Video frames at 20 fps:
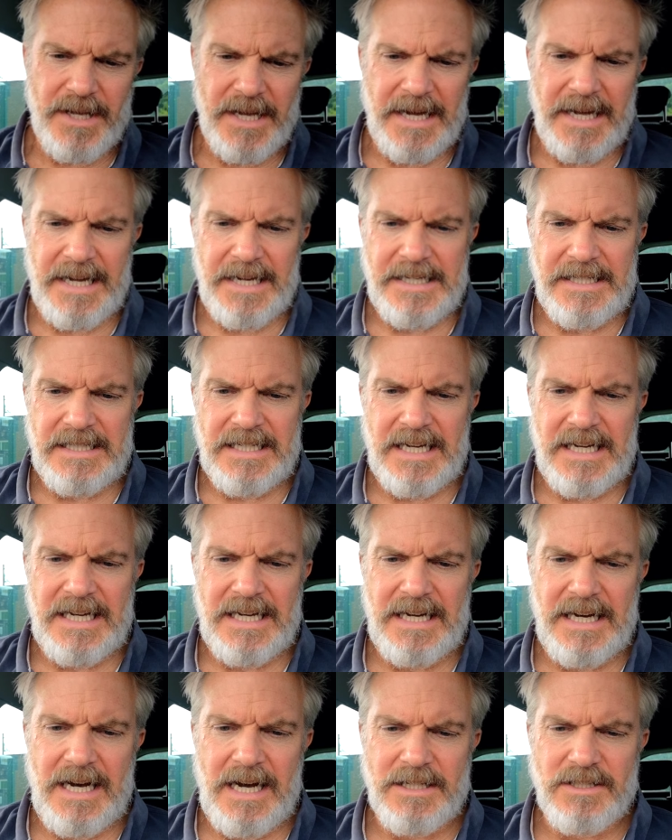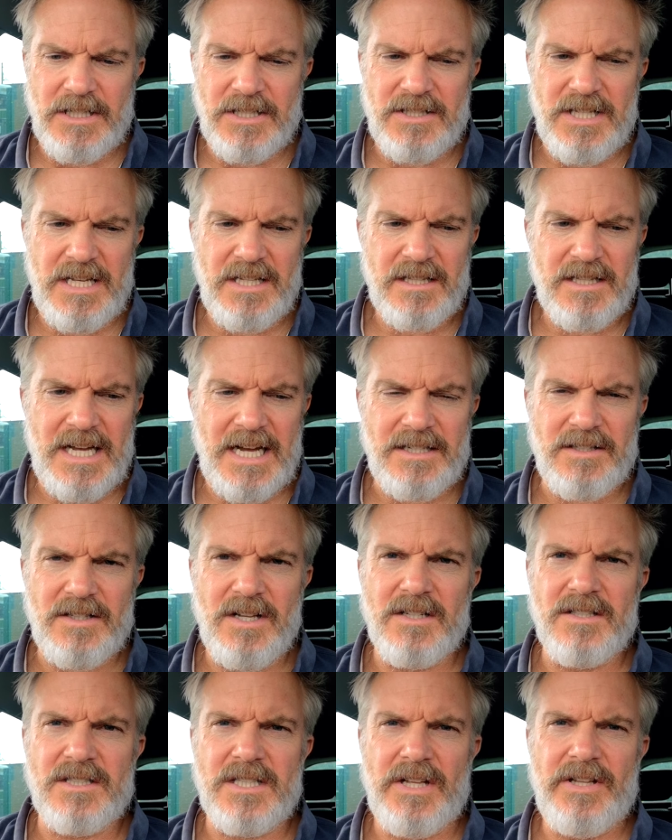And I just think that
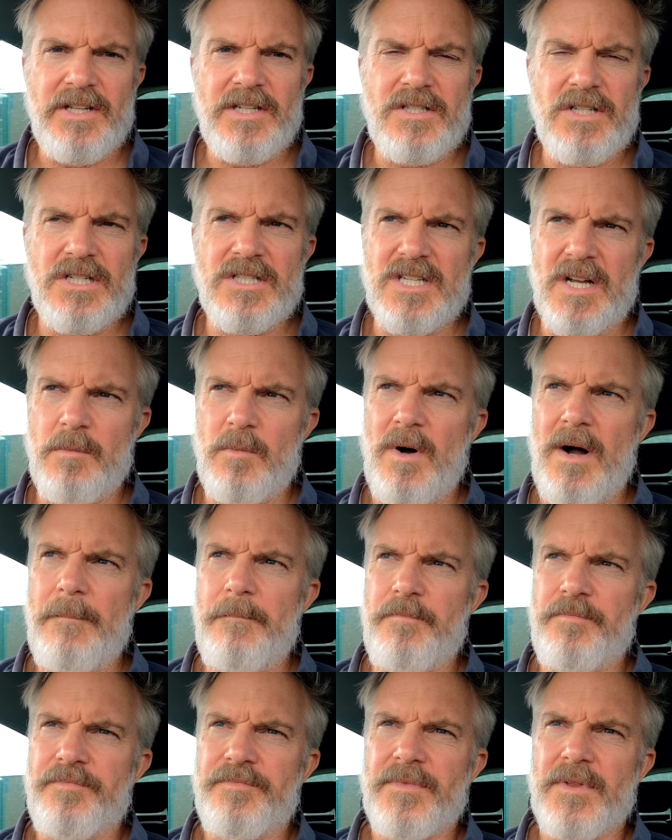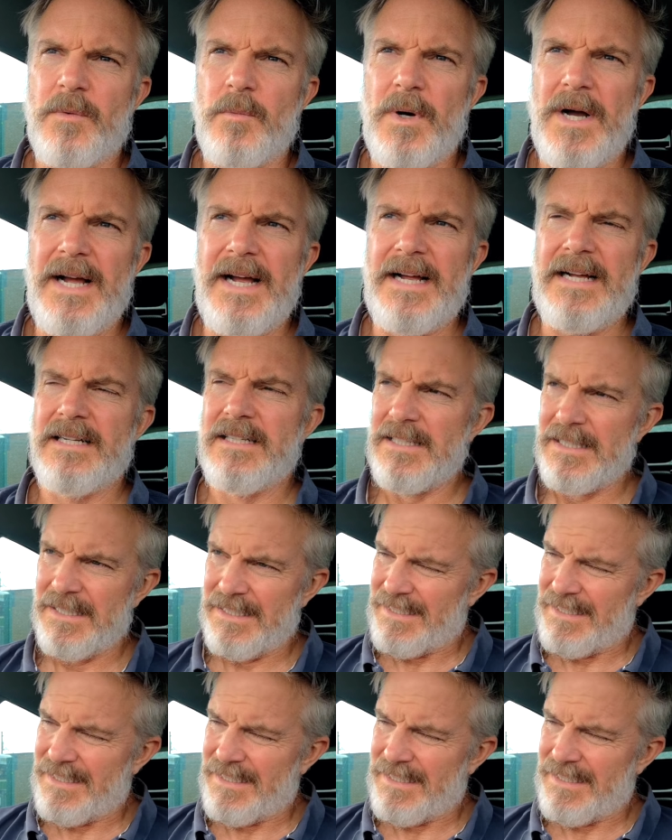does something to someone where